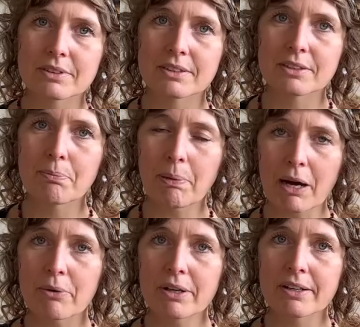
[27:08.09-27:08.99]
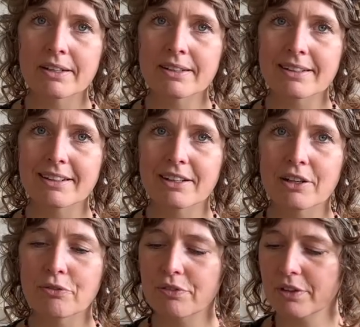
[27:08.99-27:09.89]
the power
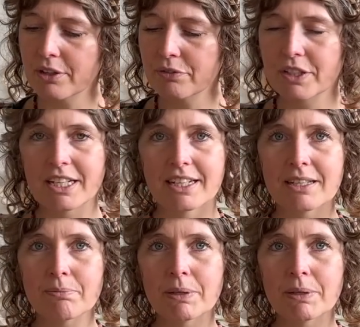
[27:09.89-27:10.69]
of a knitting